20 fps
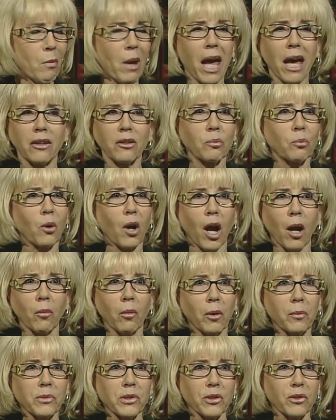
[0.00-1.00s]
math
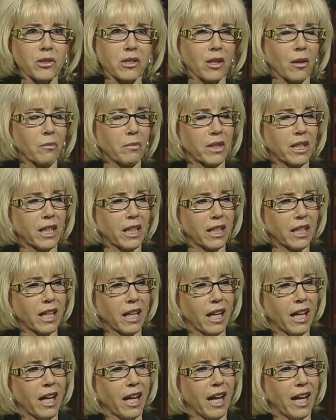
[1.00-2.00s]
problems or
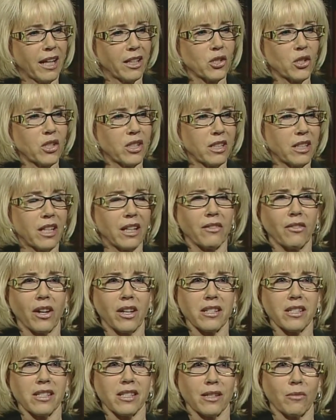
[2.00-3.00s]
something, and she'd give
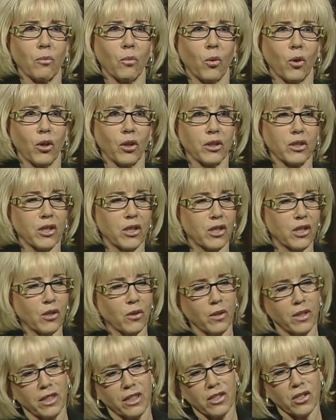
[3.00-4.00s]
us some work to
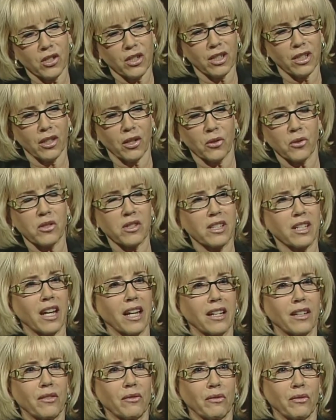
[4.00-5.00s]
do, and then she'd go
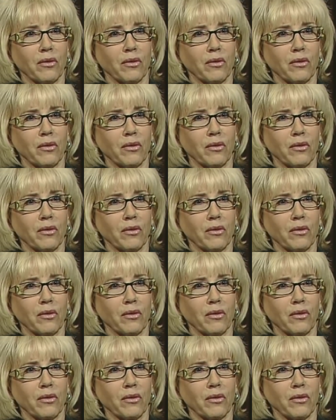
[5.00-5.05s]
stand